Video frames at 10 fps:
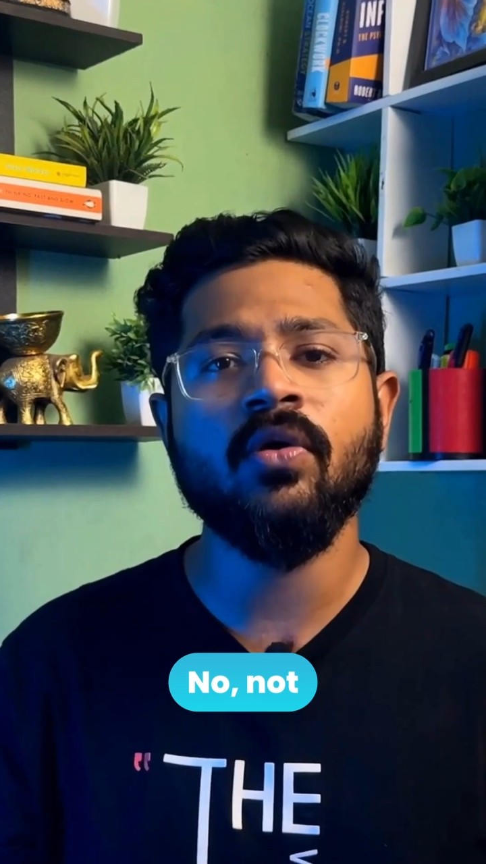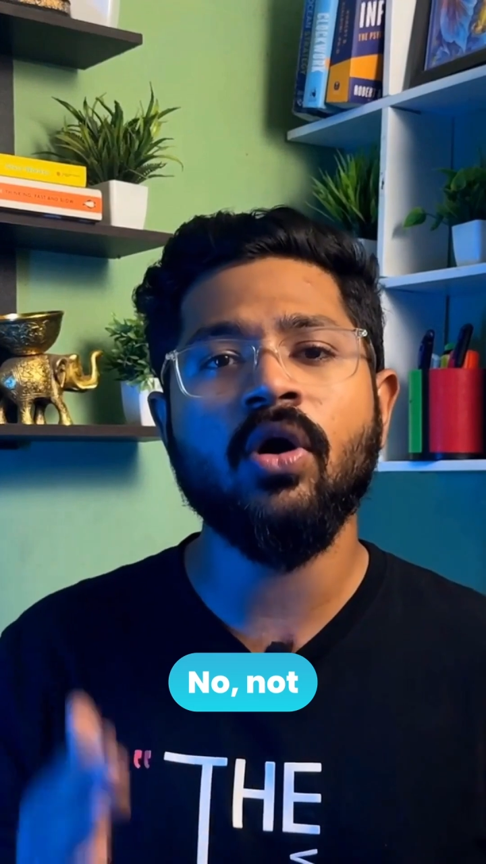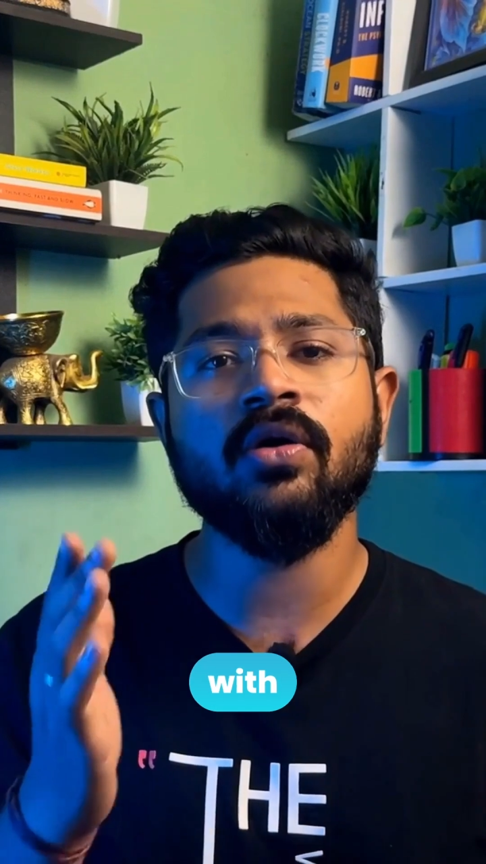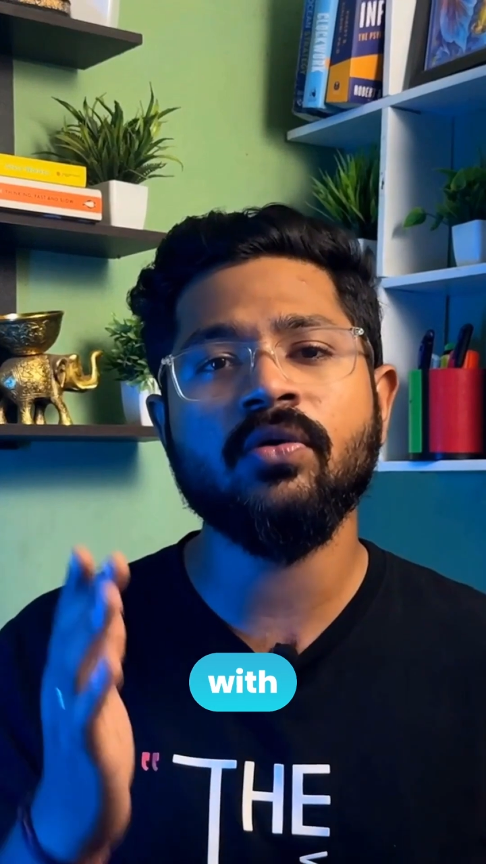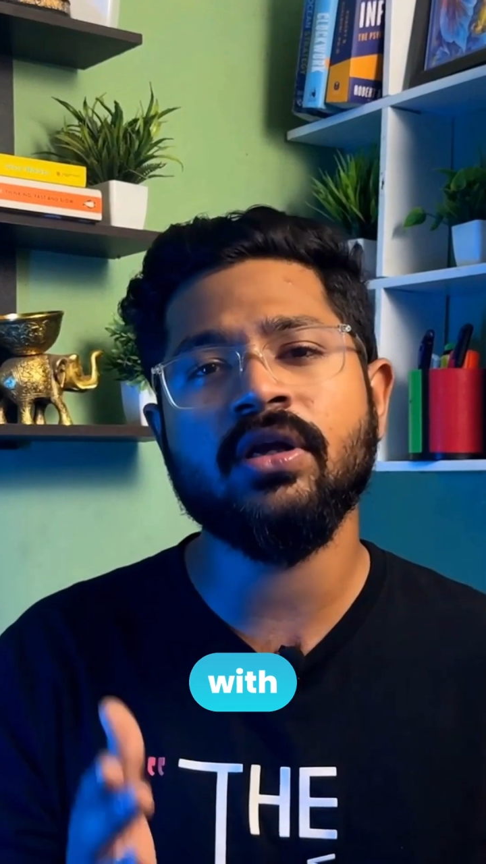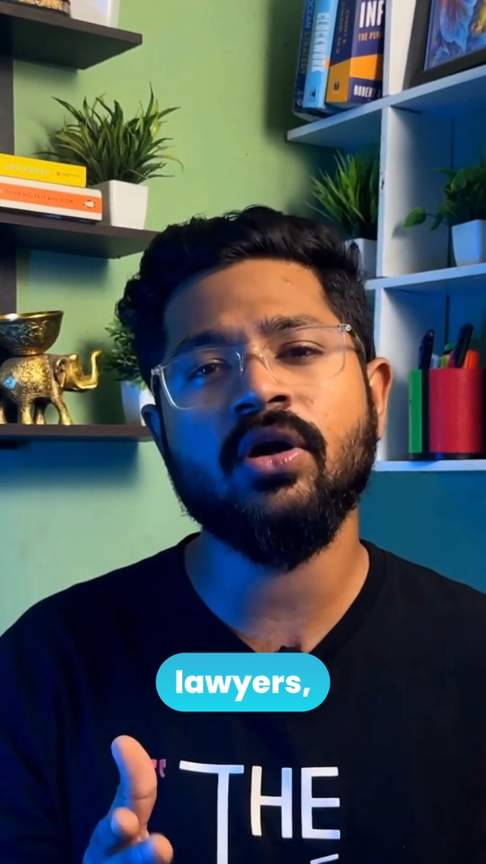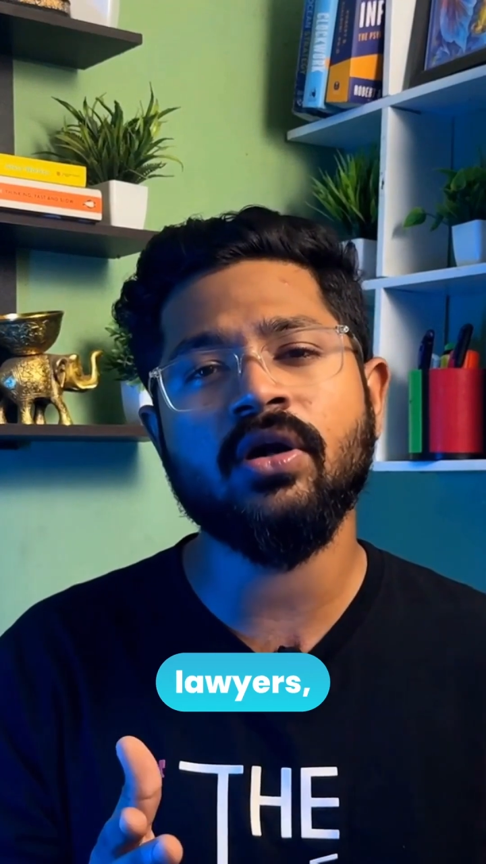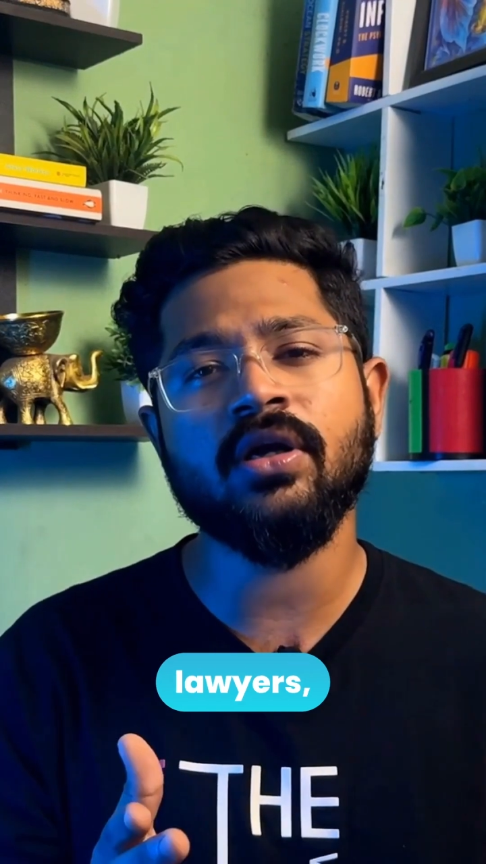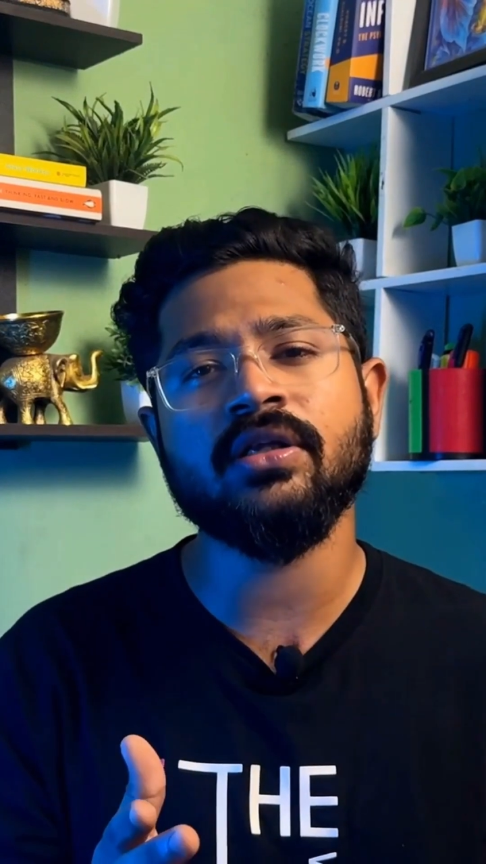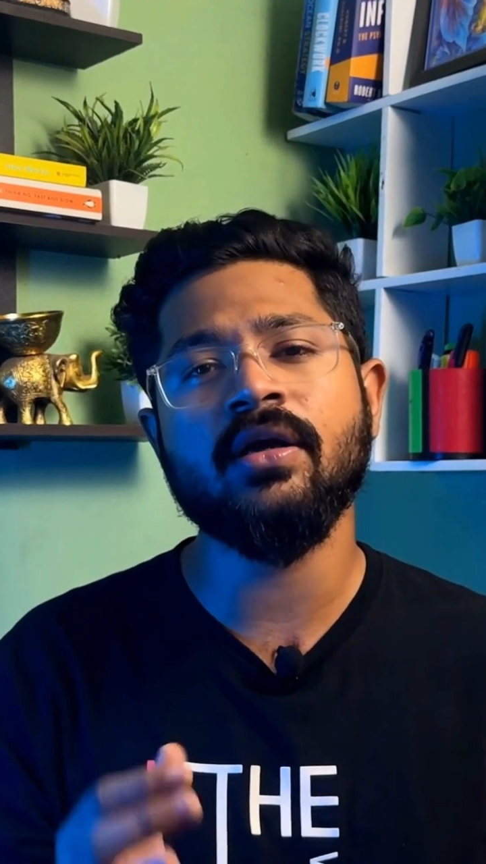not with
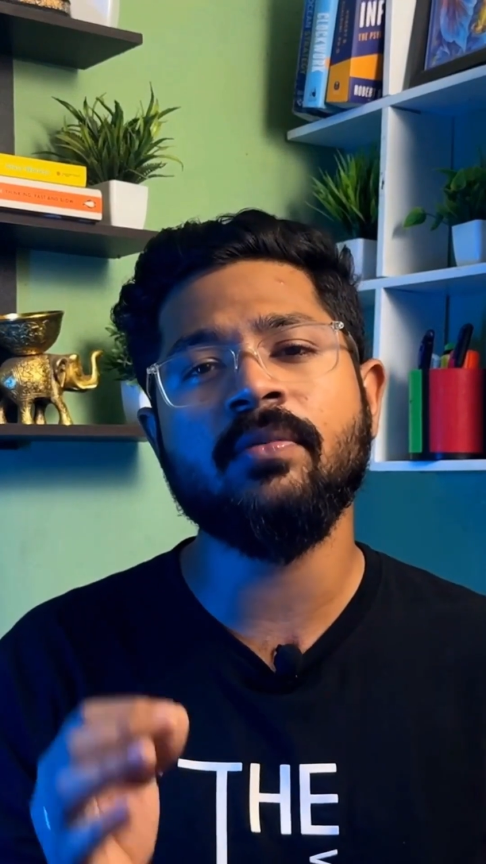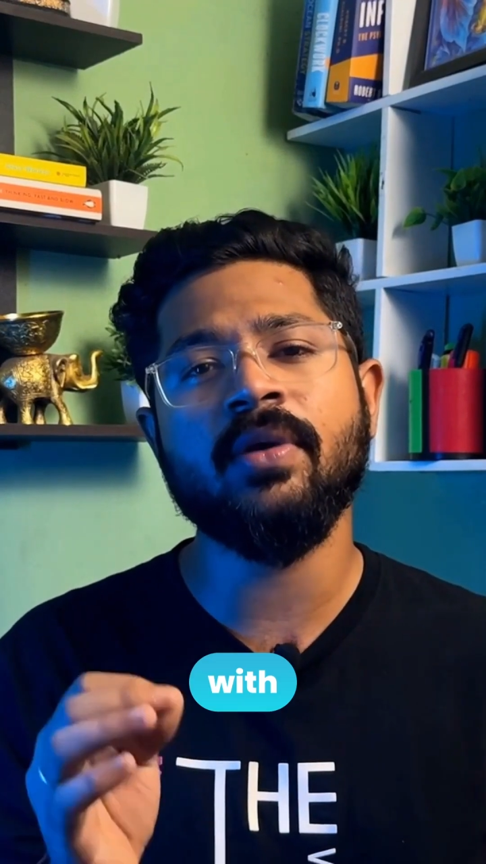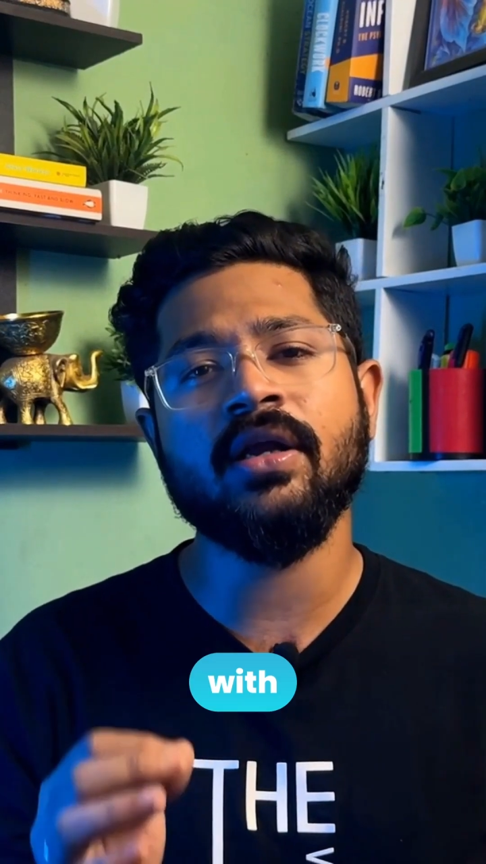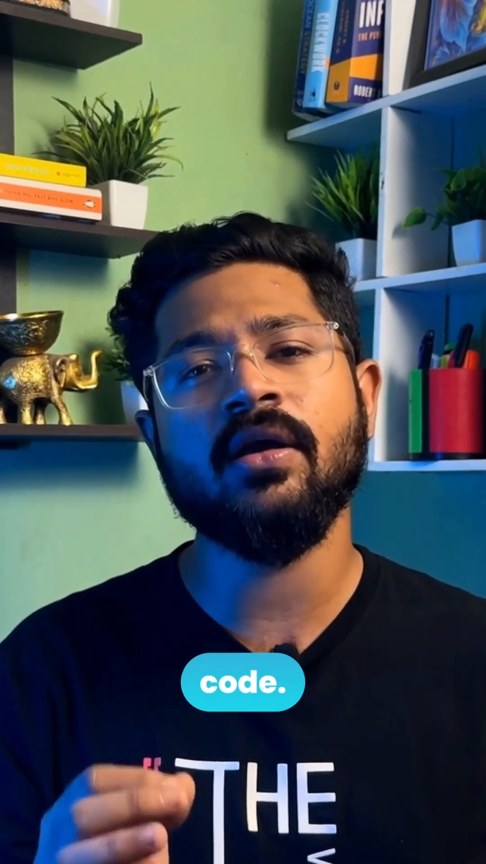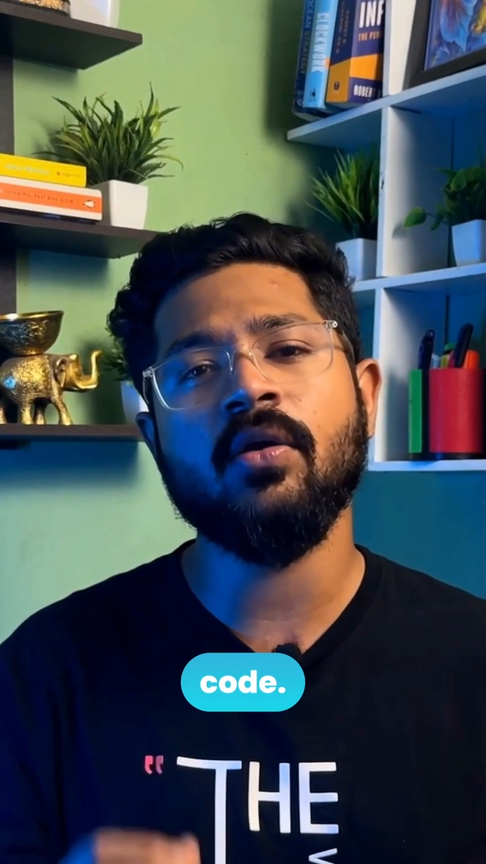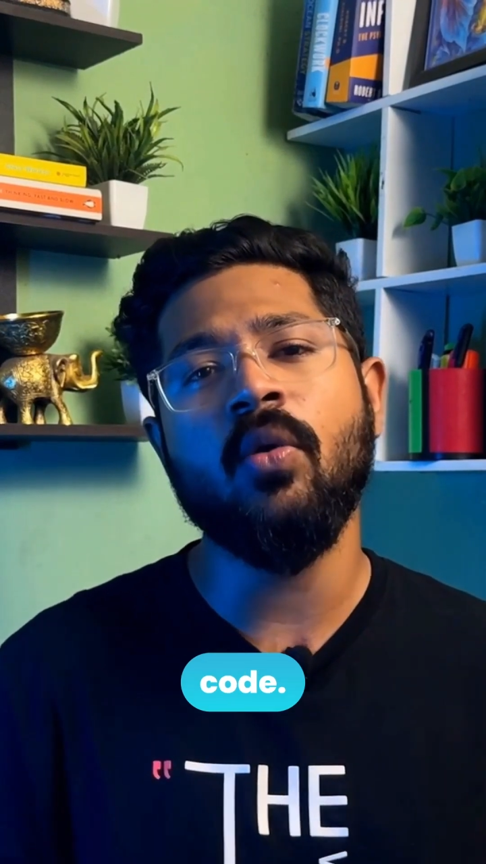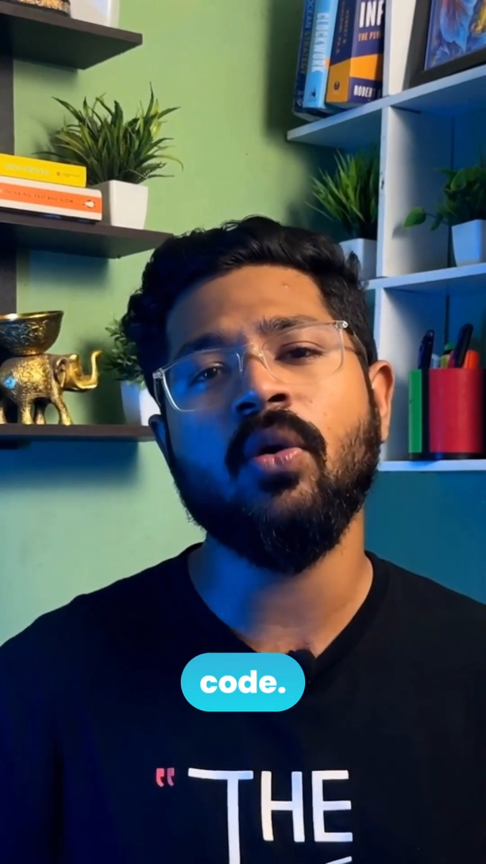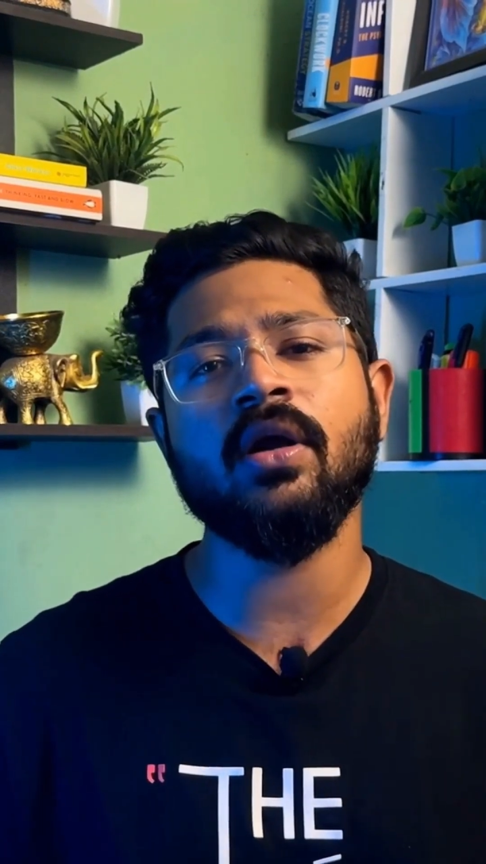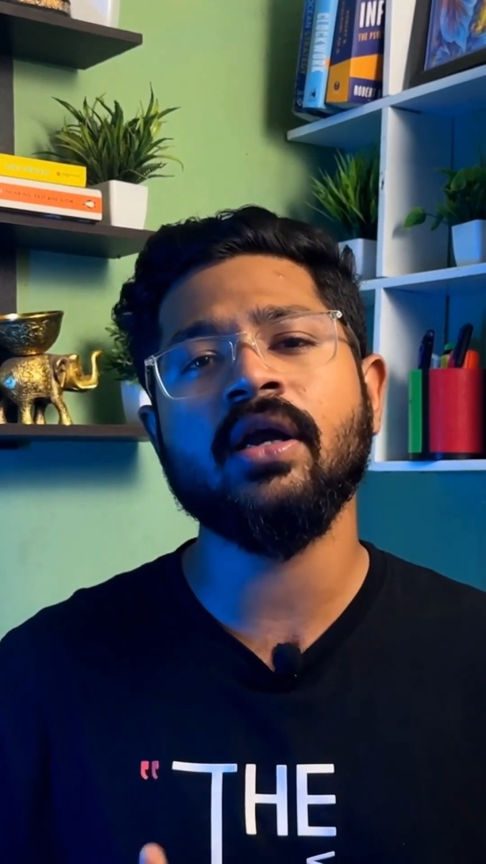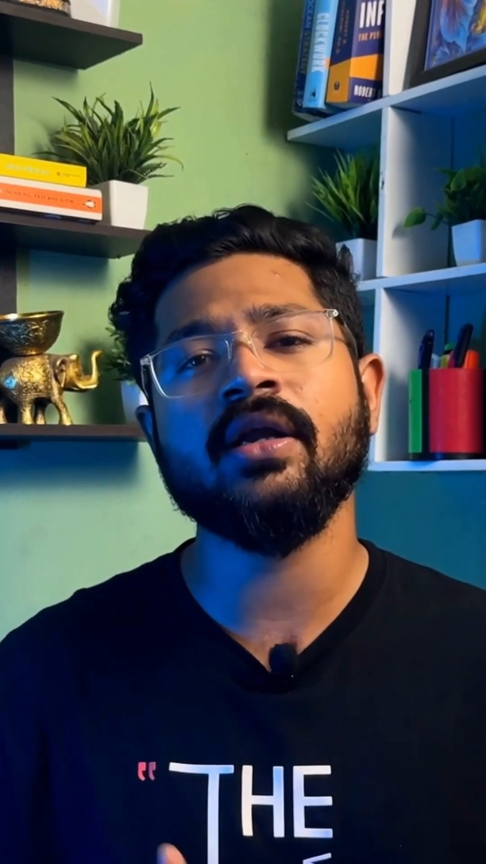lawyers, with code.